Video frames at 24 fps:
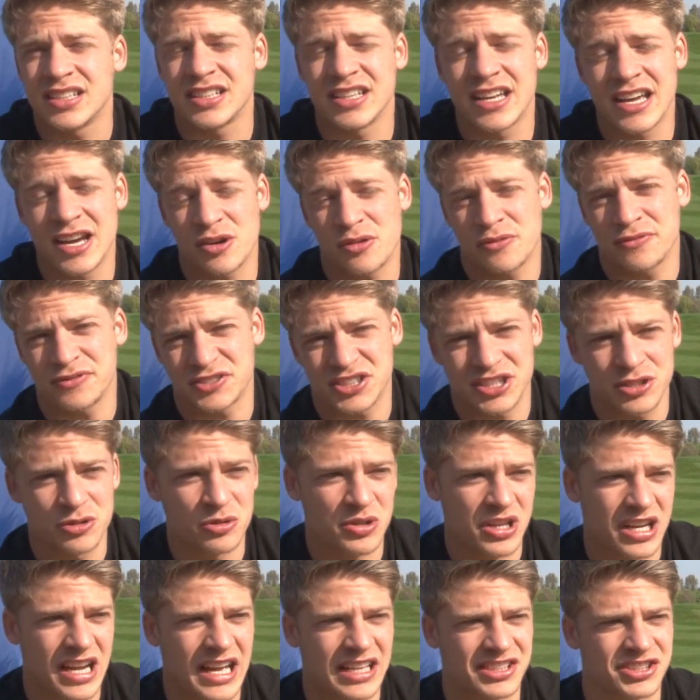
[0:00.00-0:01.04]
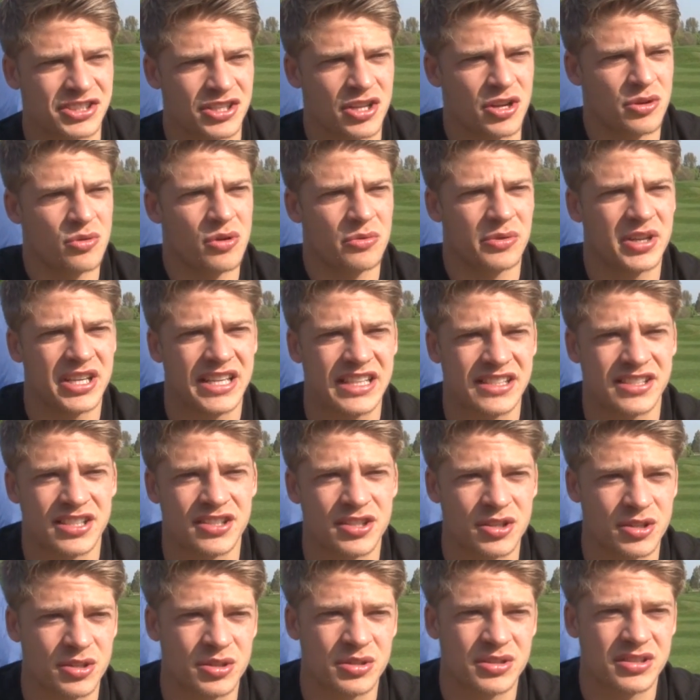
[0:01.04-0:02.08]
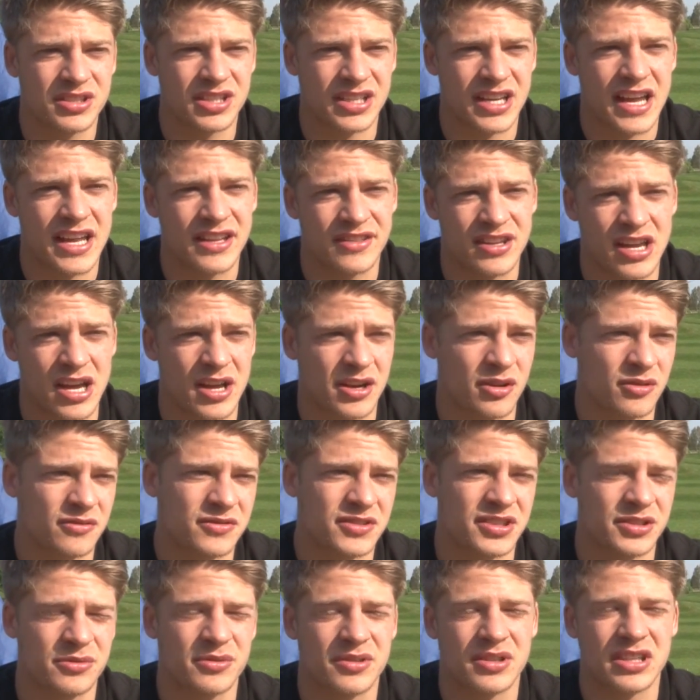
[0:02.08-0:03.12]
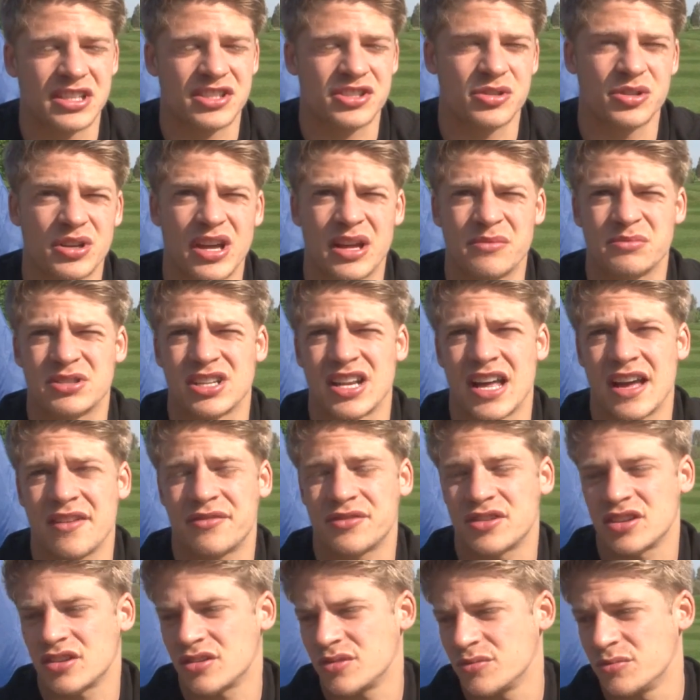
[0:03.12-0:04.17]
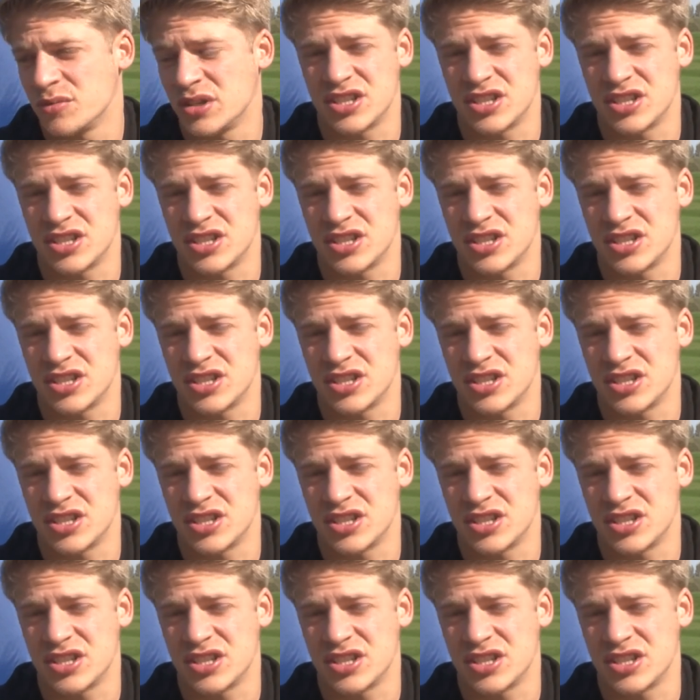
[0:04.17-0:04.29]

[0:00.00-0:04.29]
Yeah, obviously all the lads know what we need to do to get in there, and obviously there's games left.